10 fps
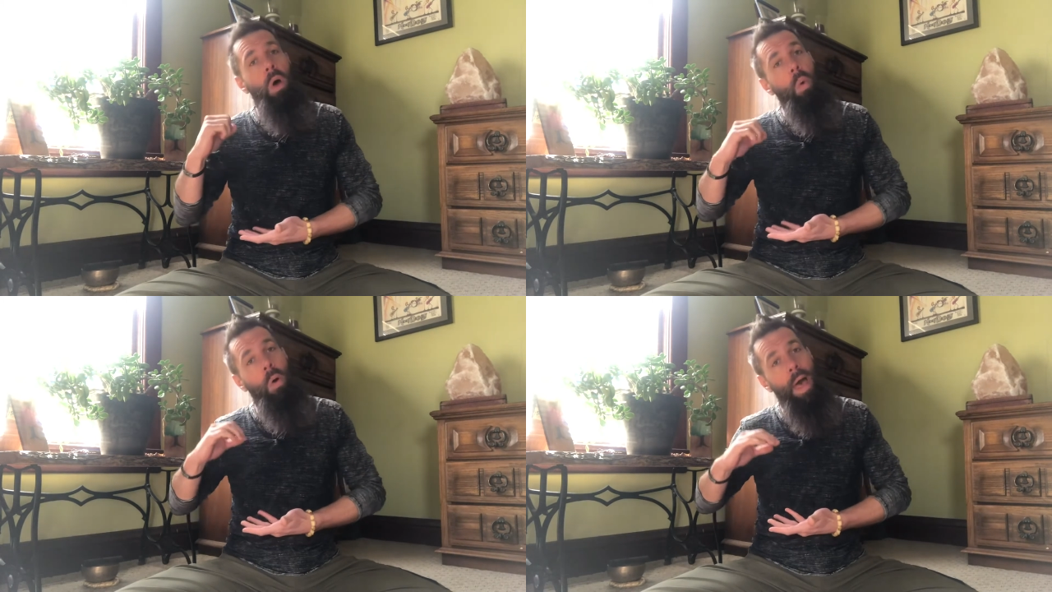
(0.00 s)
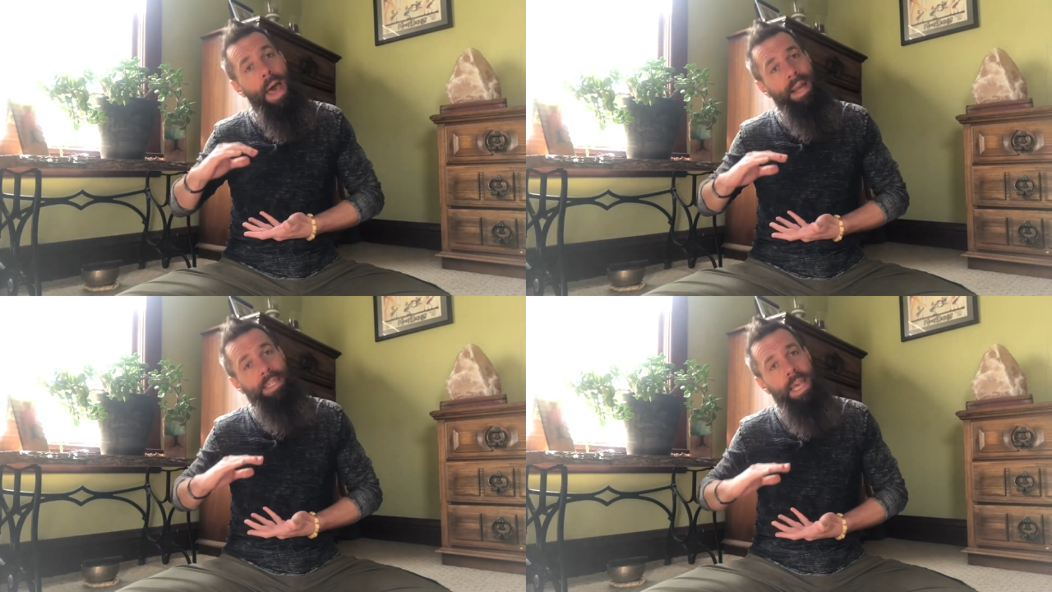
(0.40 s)
We'll
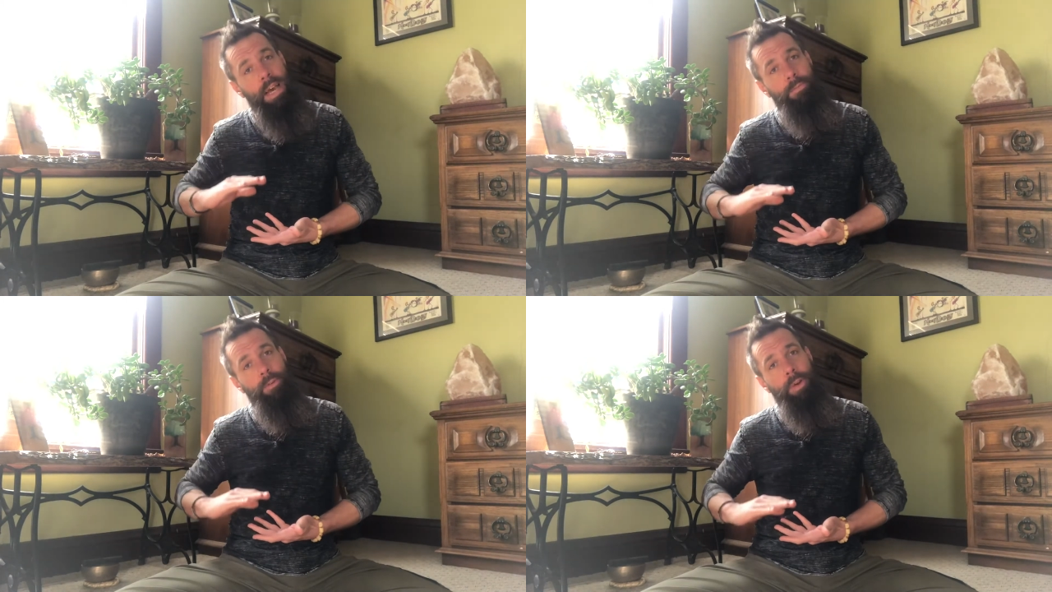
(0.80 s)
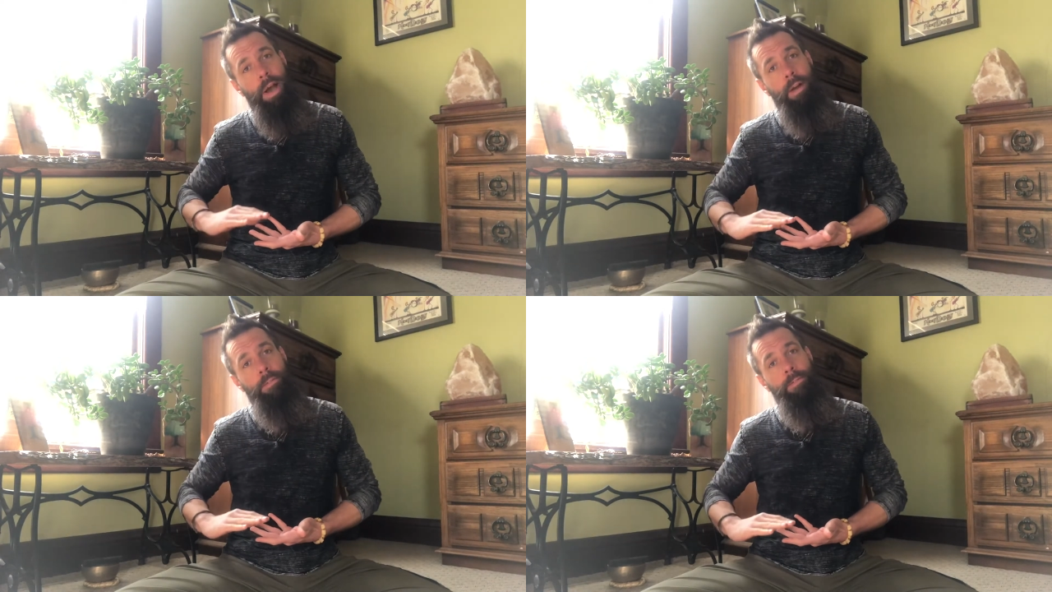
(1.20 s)
exhale for a
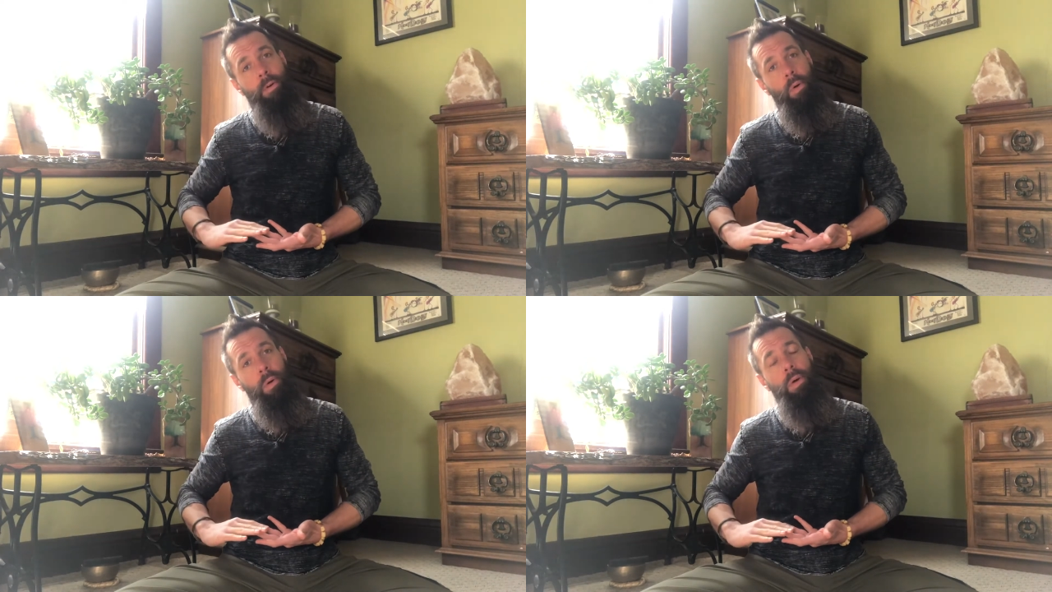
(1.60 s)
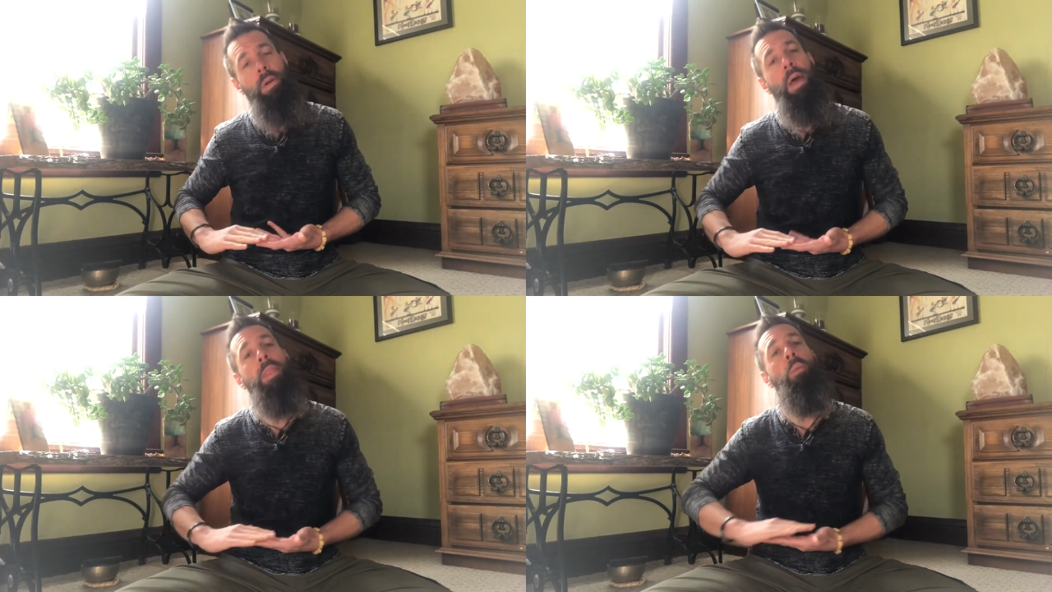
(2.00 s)
count of 4,
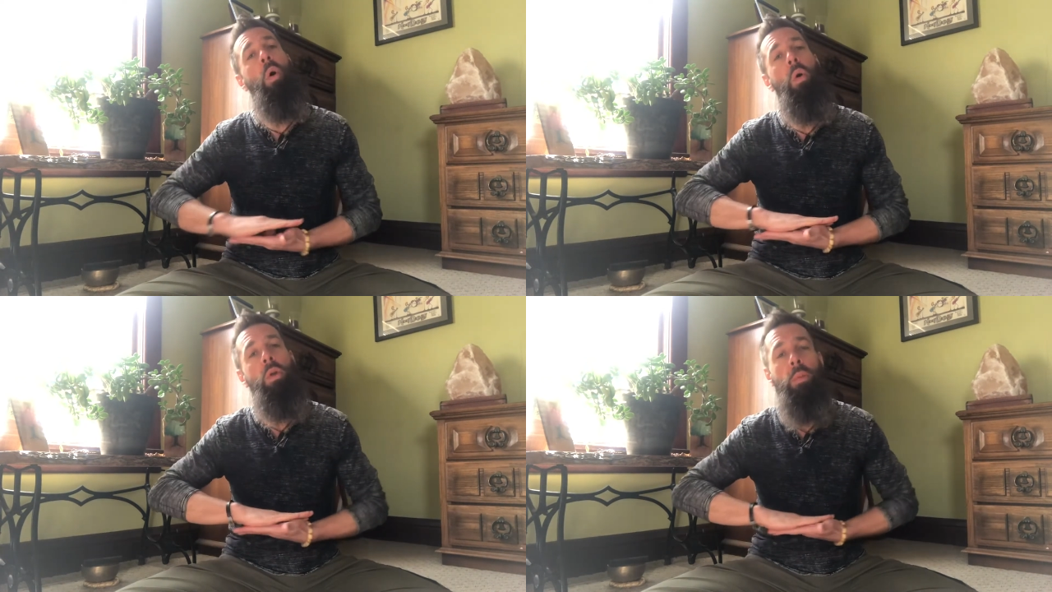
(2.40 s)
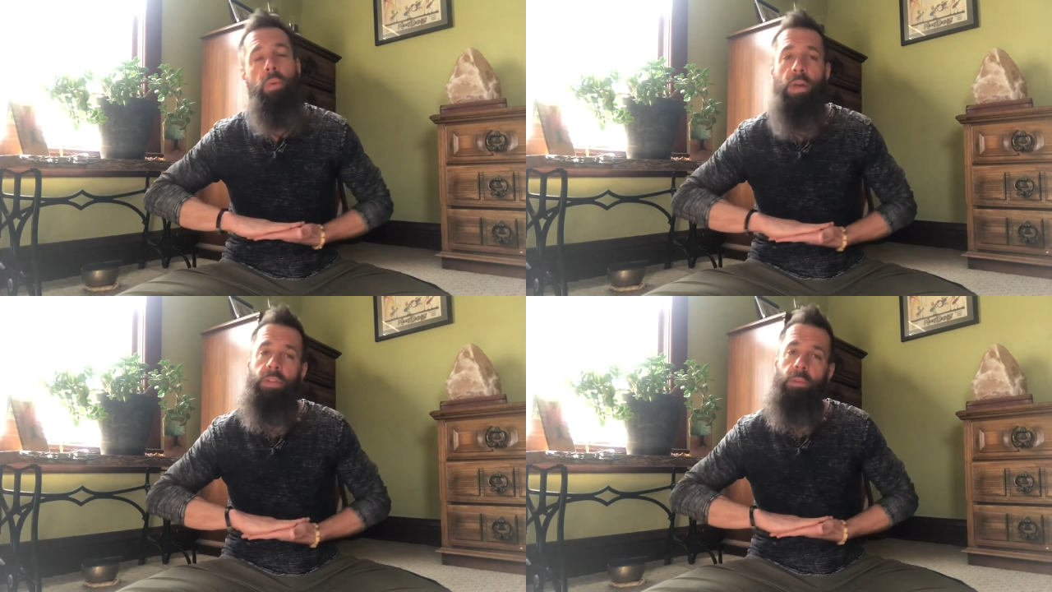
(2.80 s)
and then we'll hold our
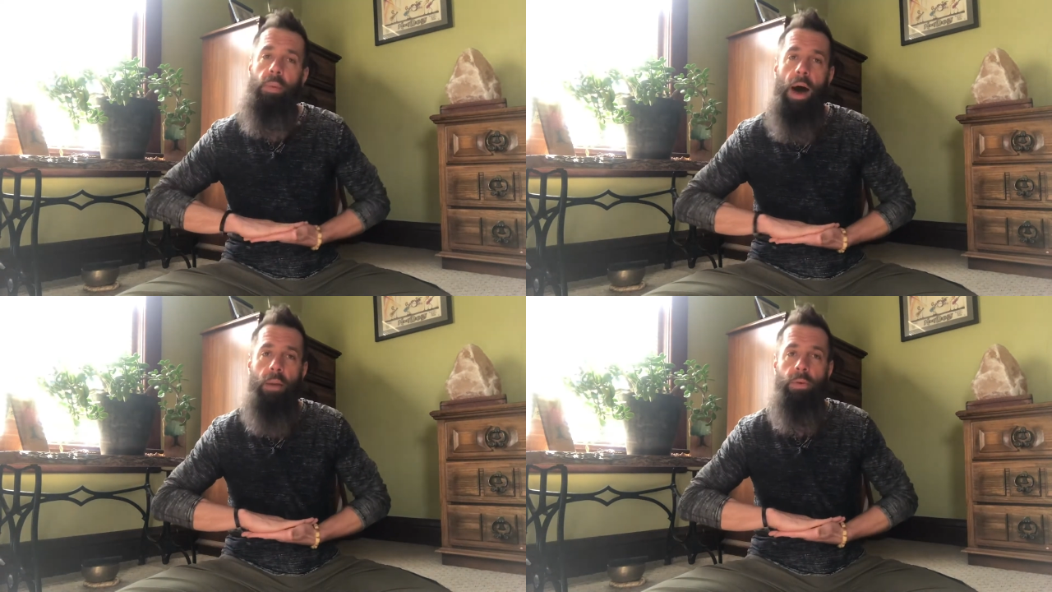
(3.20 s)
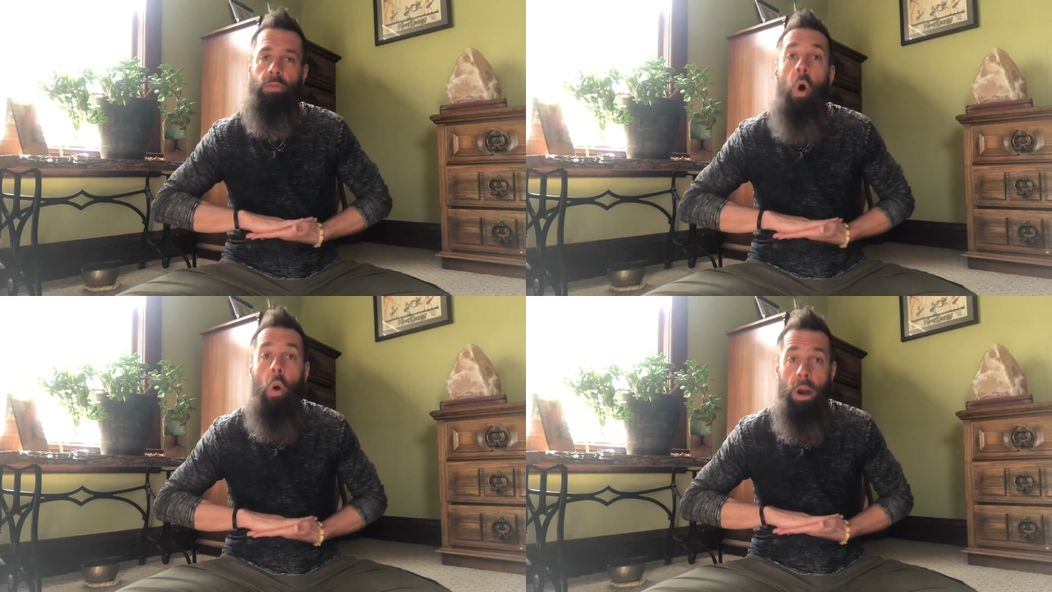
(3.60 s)
breath at the bottom with
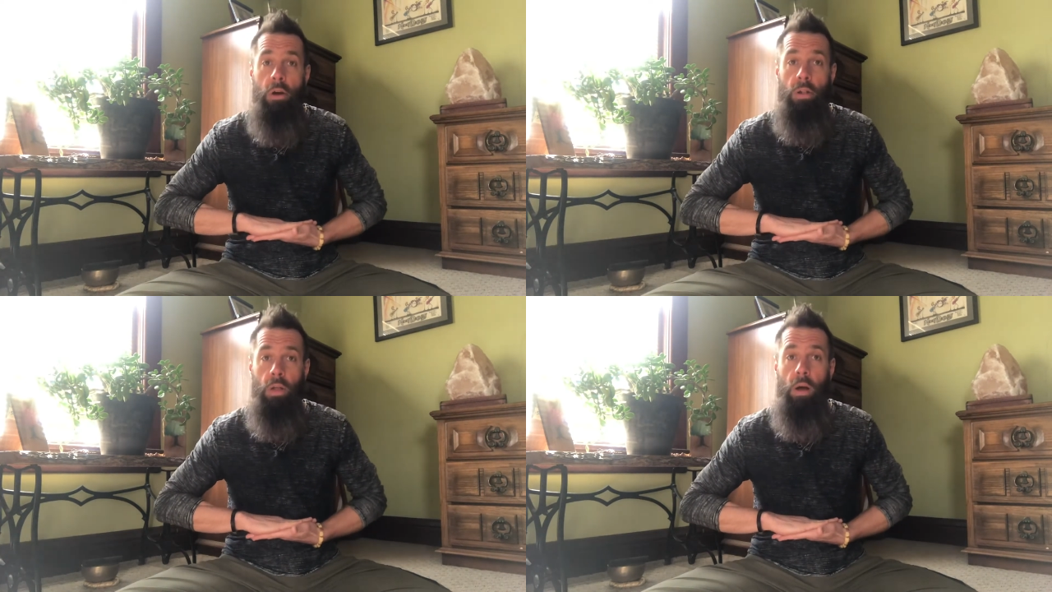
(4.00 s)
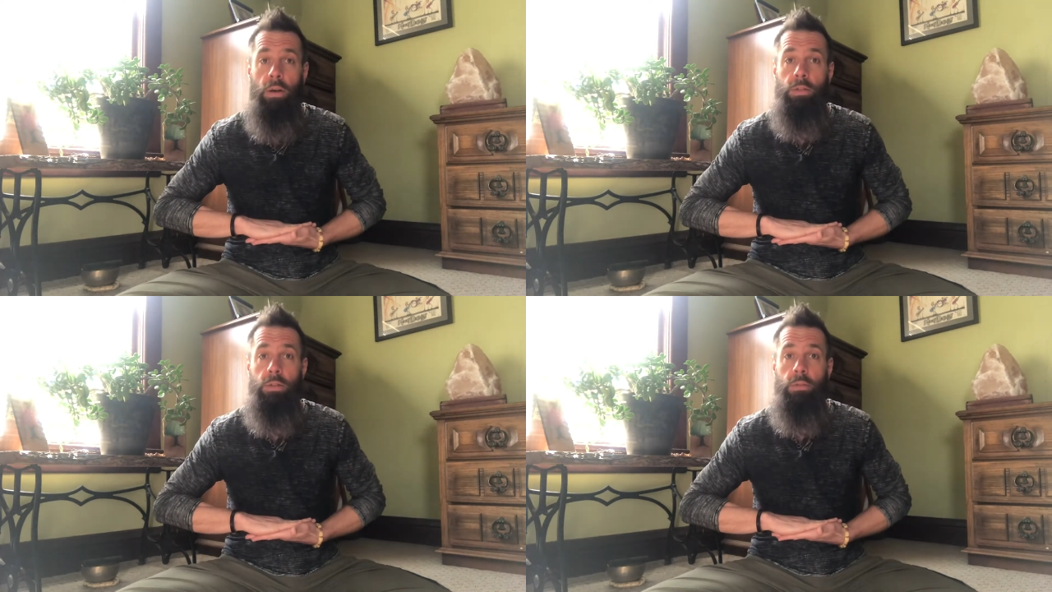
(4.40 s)
no air in the
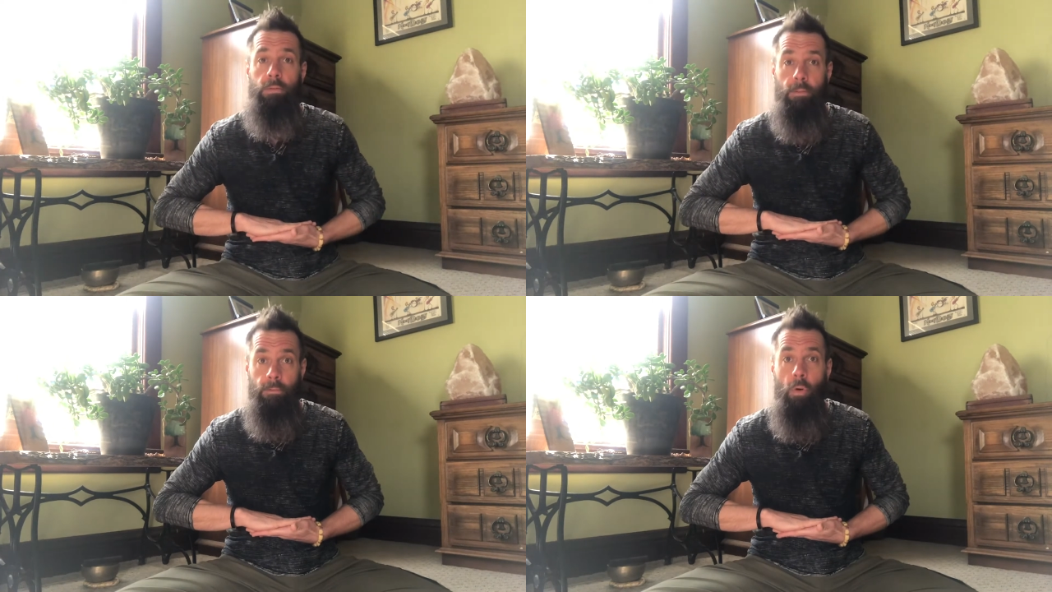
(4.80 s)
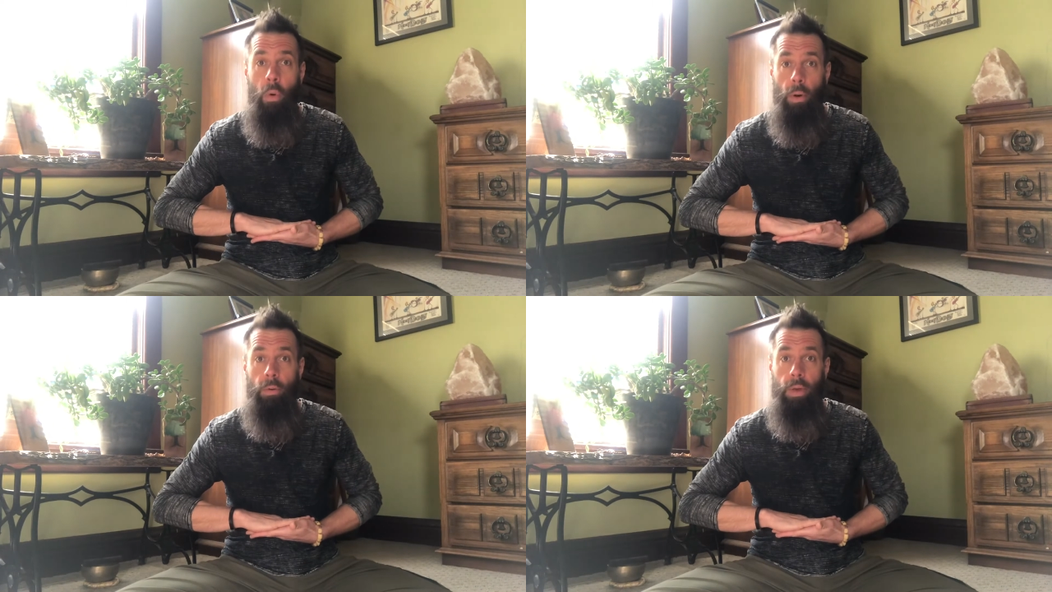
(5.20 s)
lungs for
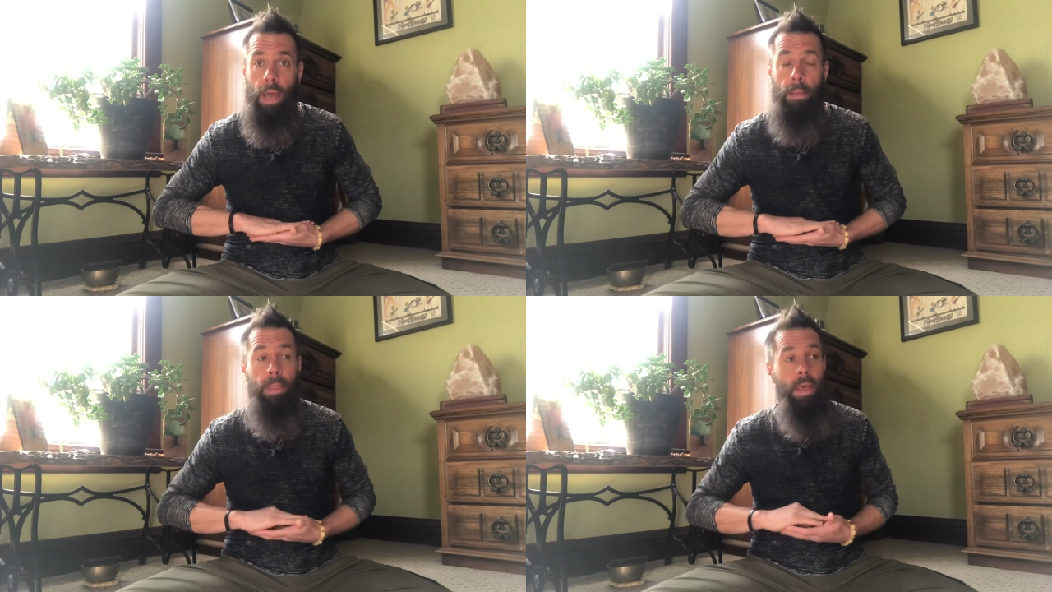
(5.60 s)
4, okay?